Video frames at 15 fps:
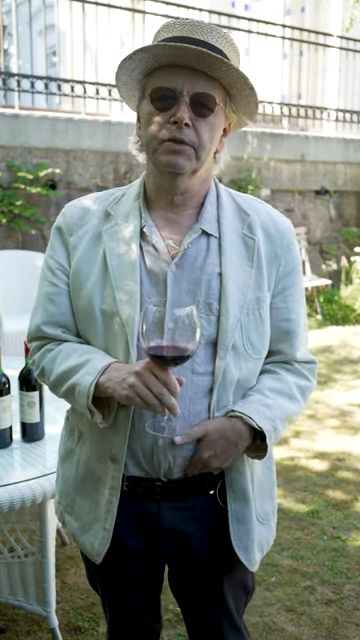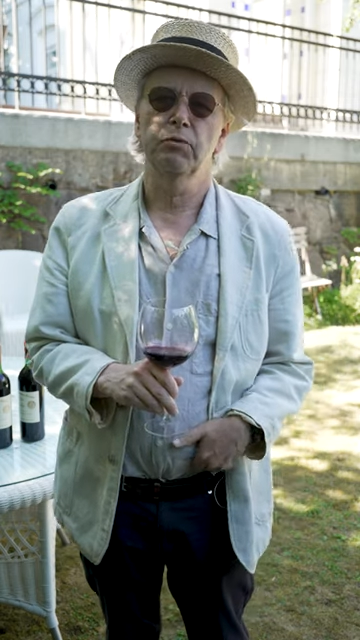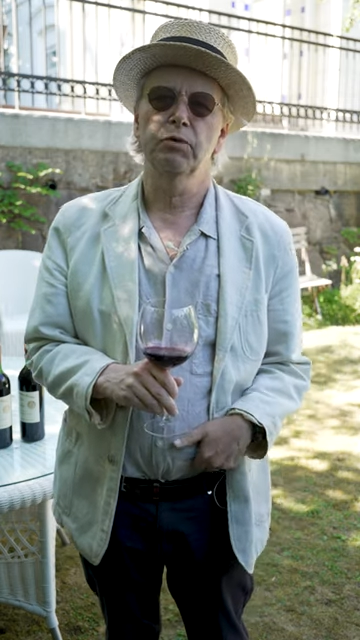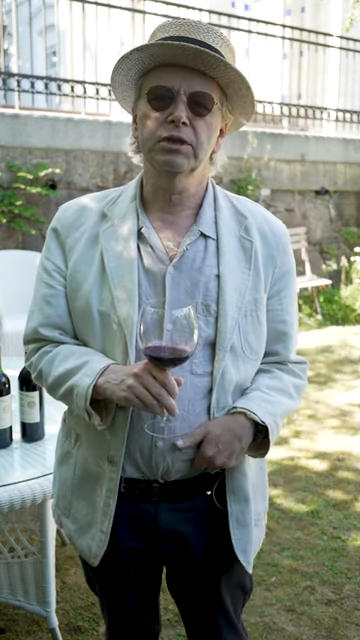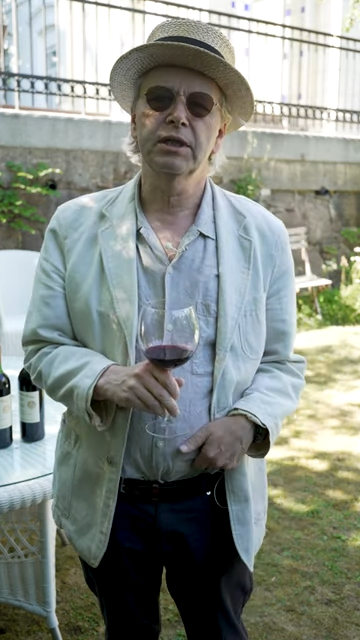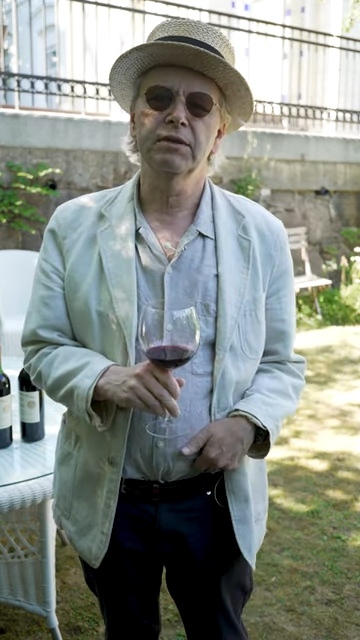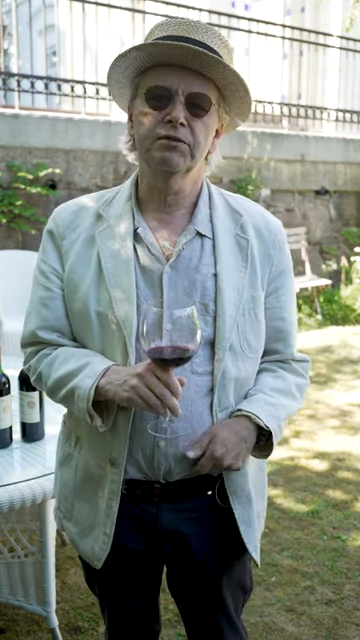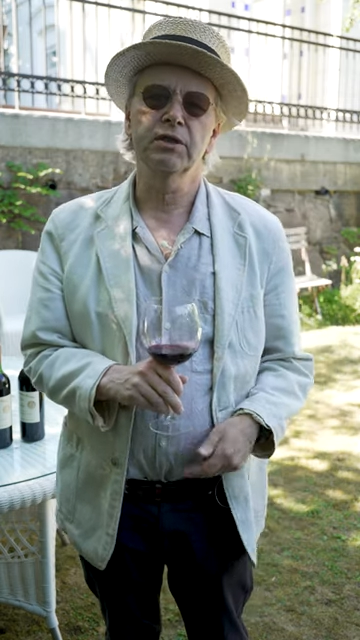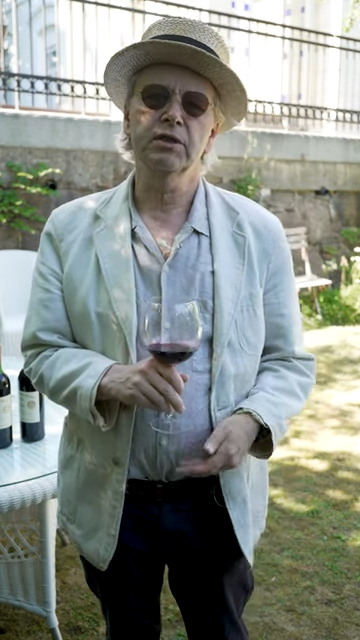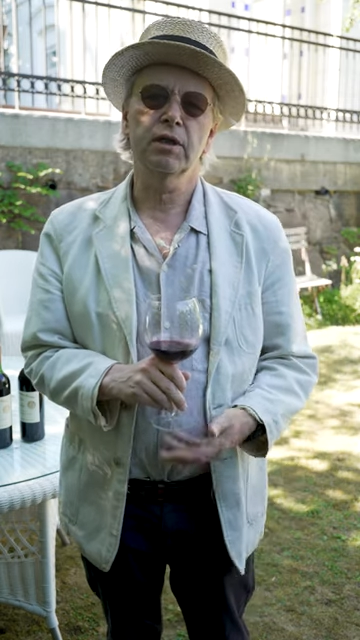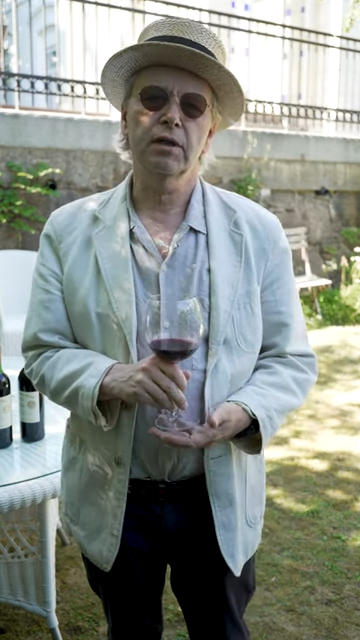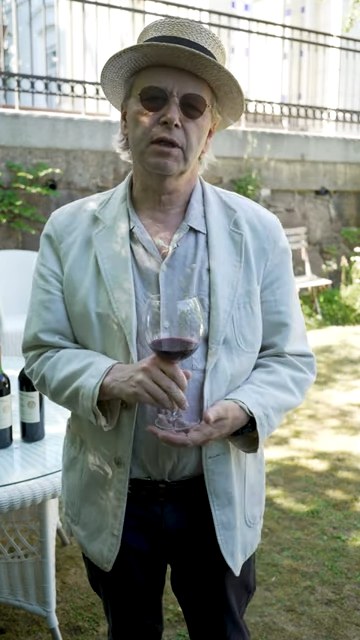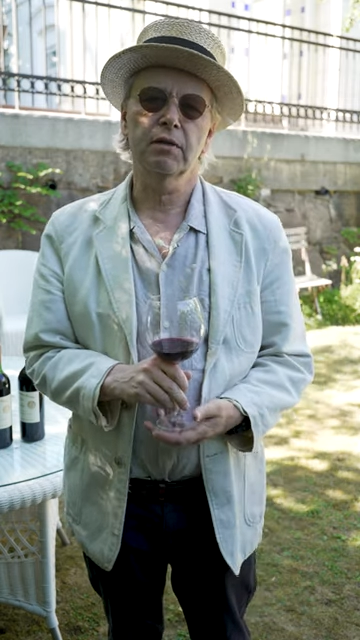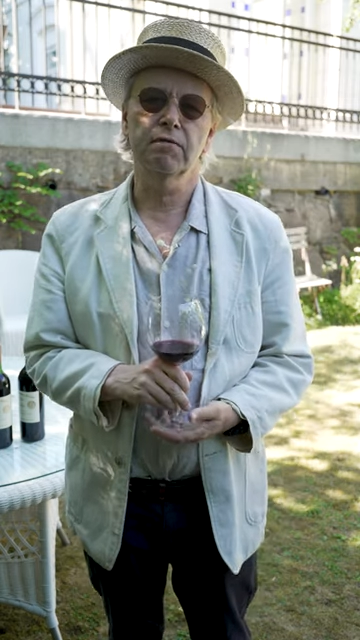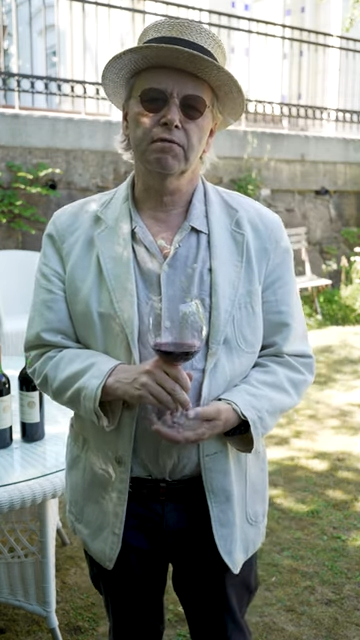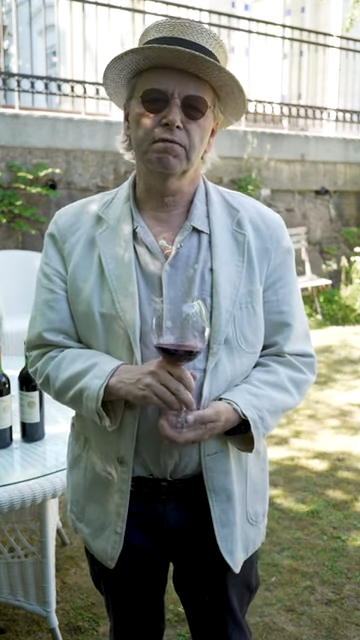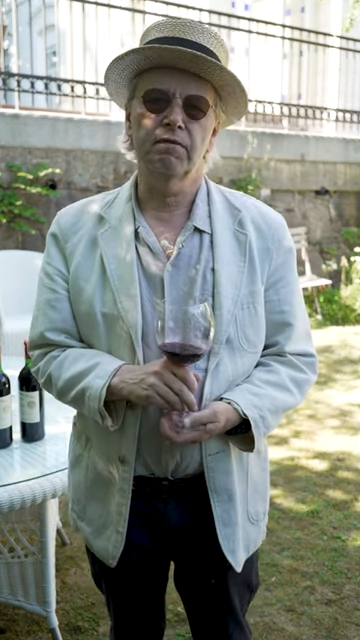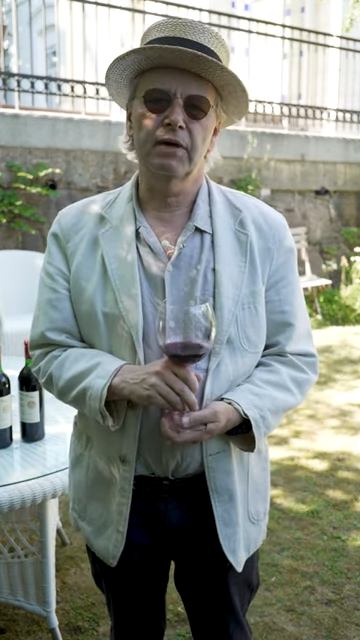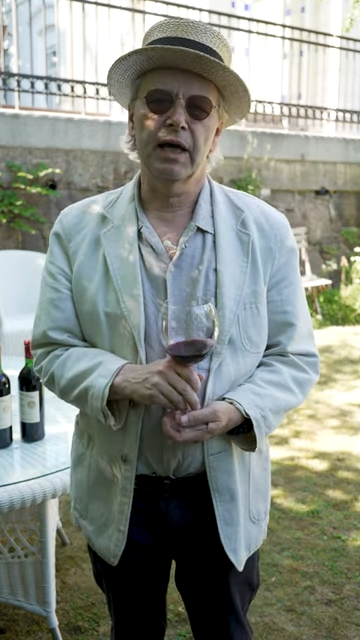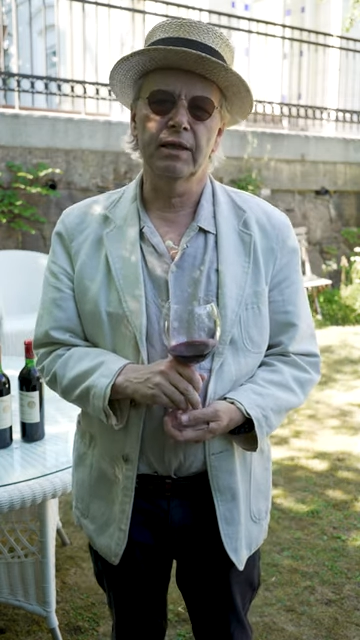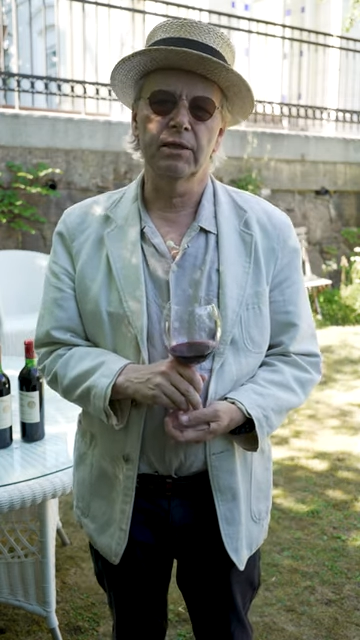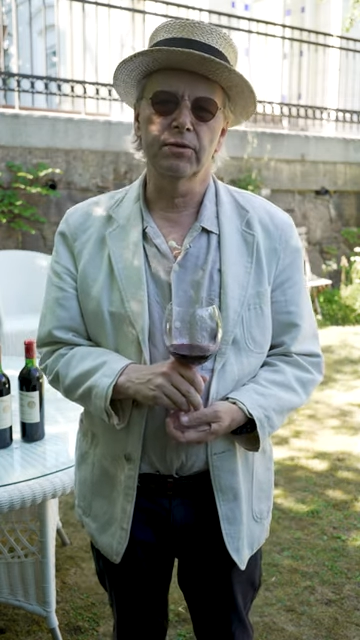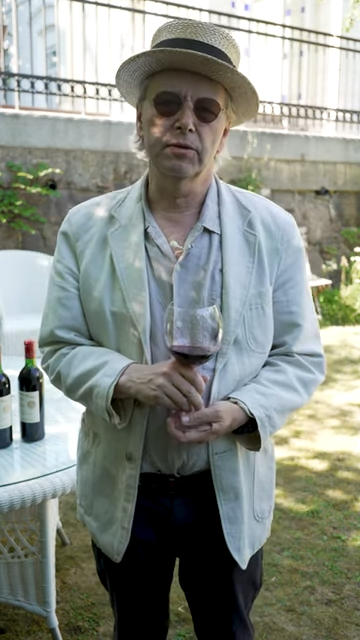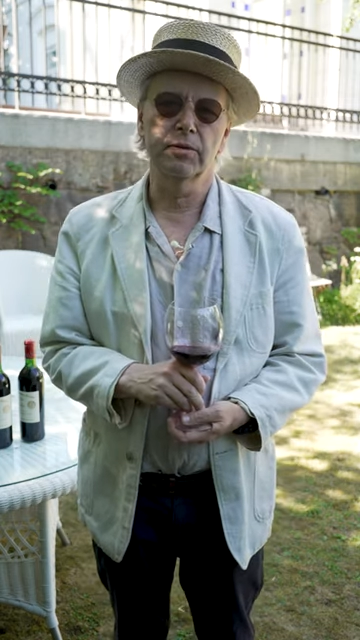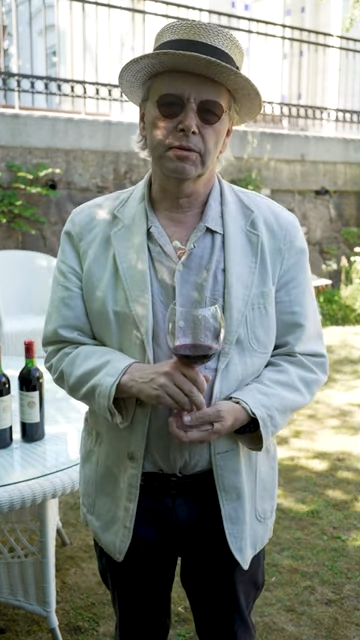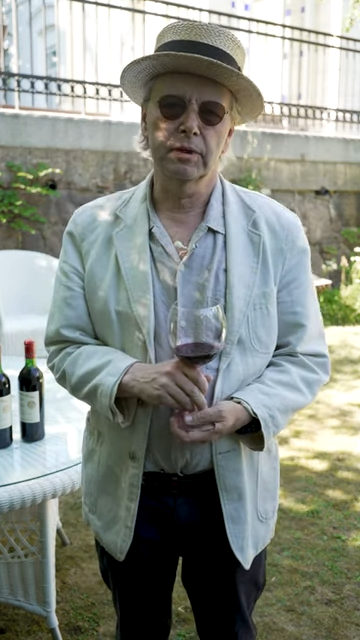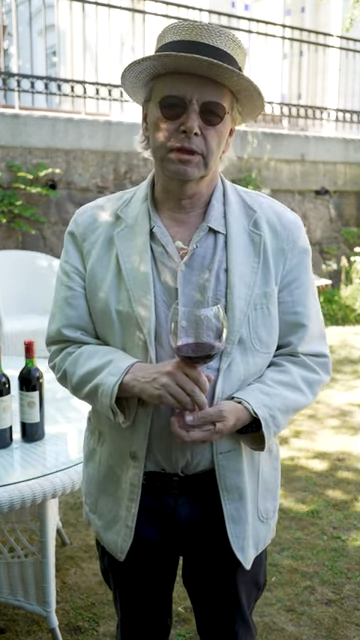which gives it a lot of value,